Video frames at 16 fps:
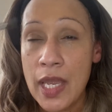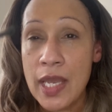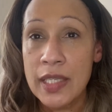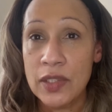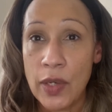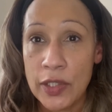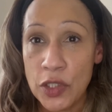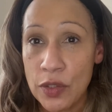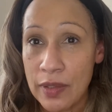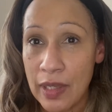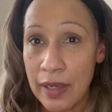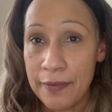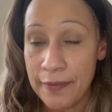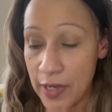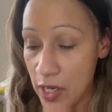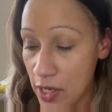So I do
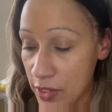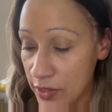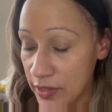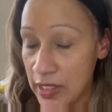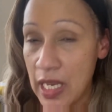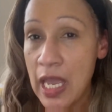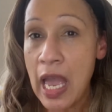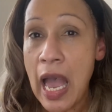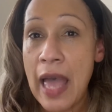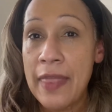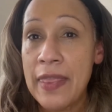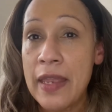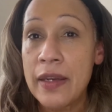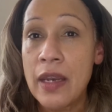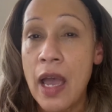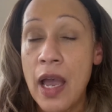that first, and
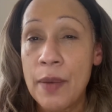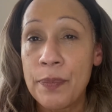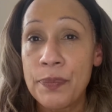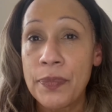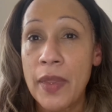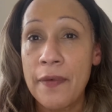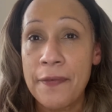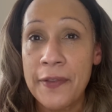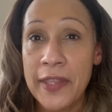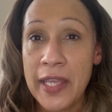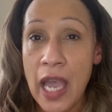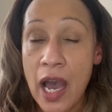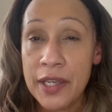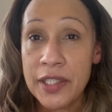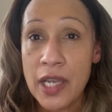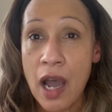then for the
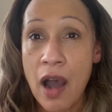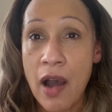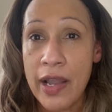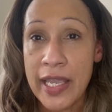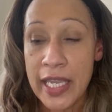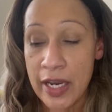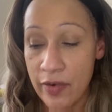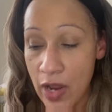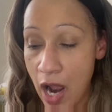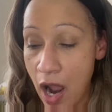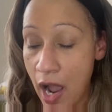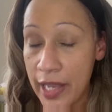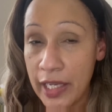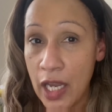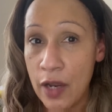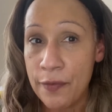under eye area
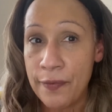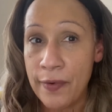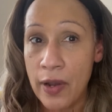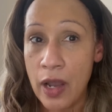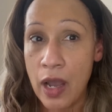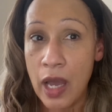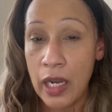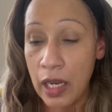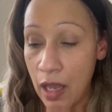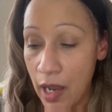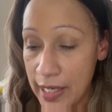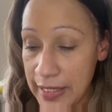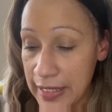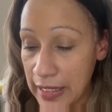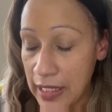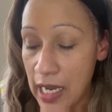I go for a
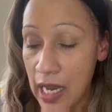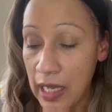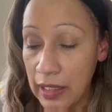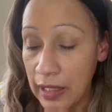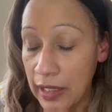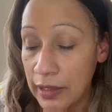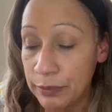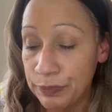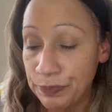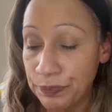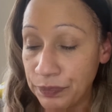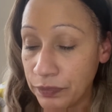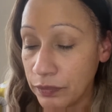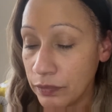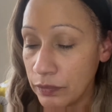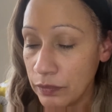lighter colour,
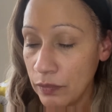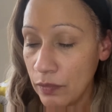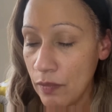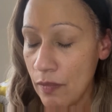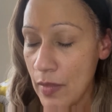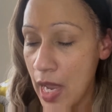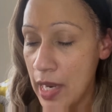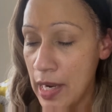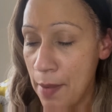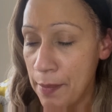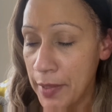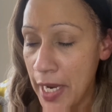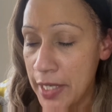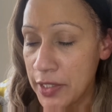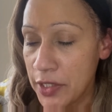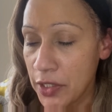and I'm
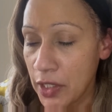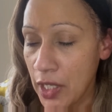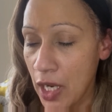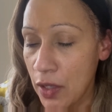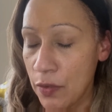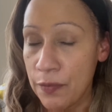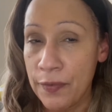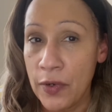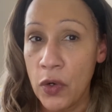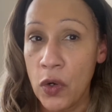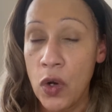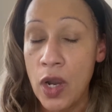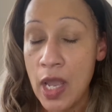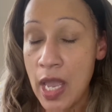going to go for